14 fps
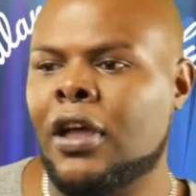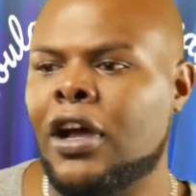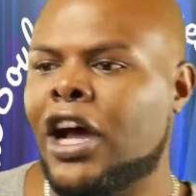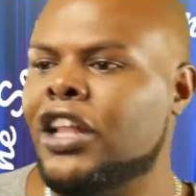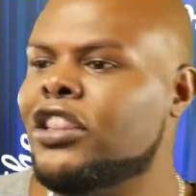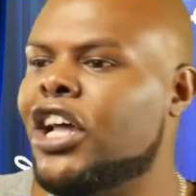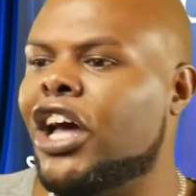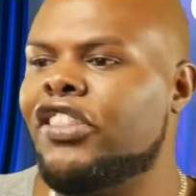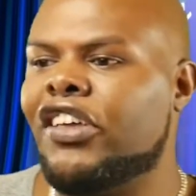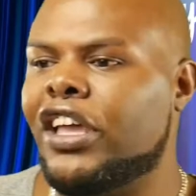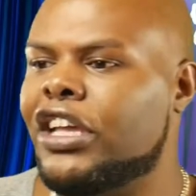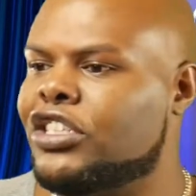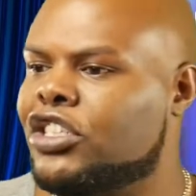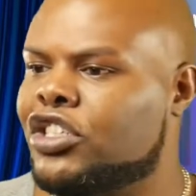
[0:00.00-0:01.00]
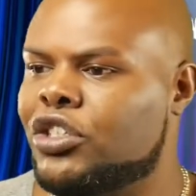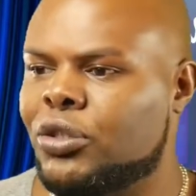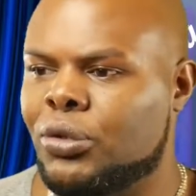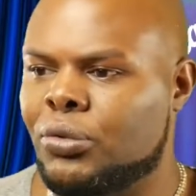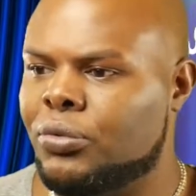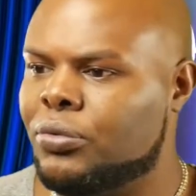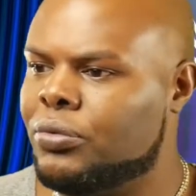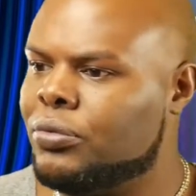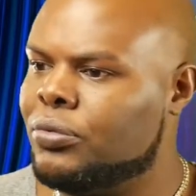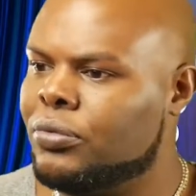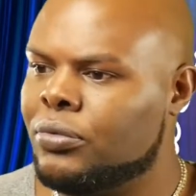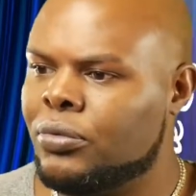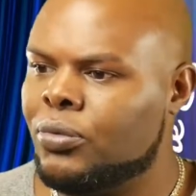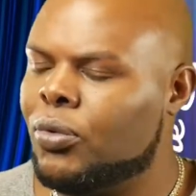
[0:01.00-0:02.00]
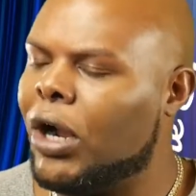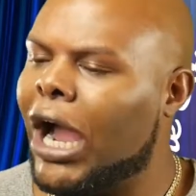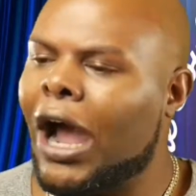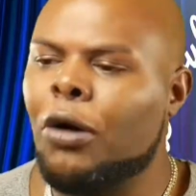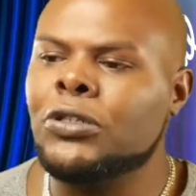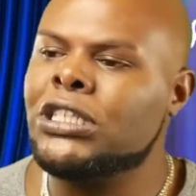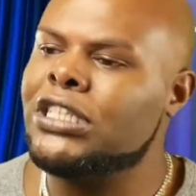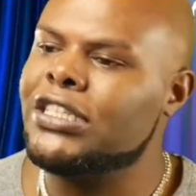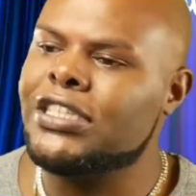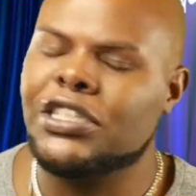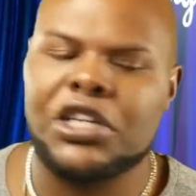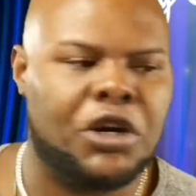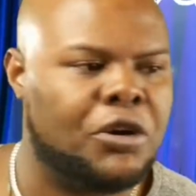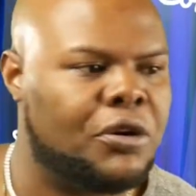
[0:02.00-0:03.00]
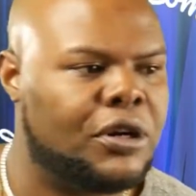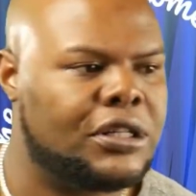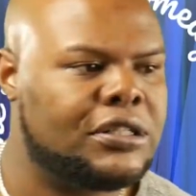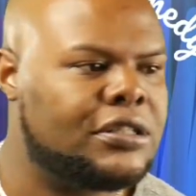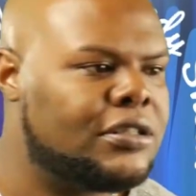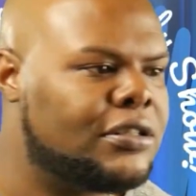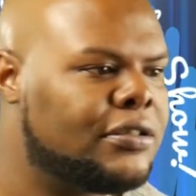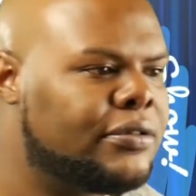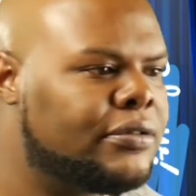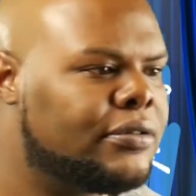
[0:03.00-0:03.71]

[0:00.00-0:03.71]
Another issue where I was discouraged.